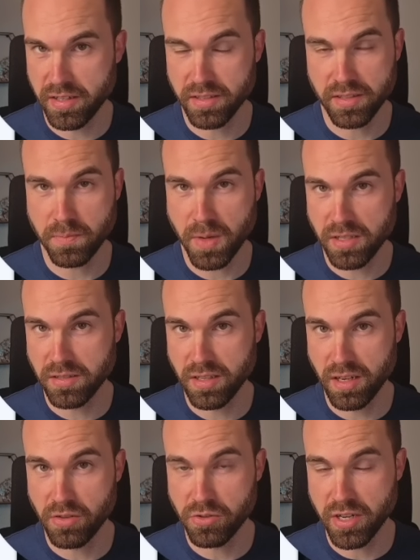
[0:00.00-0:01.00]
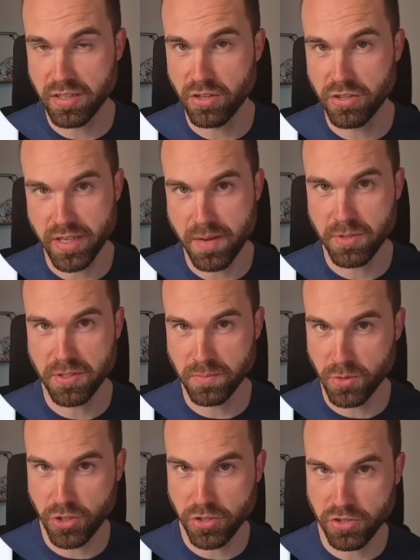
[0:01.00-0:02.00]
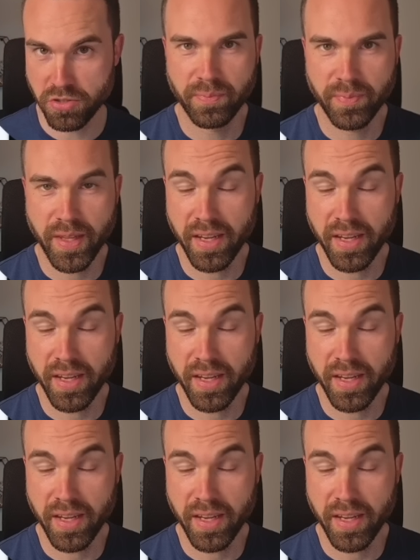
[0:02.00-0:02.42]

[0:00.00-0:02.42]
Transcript: that's a bestseller right now on Amazon Merch.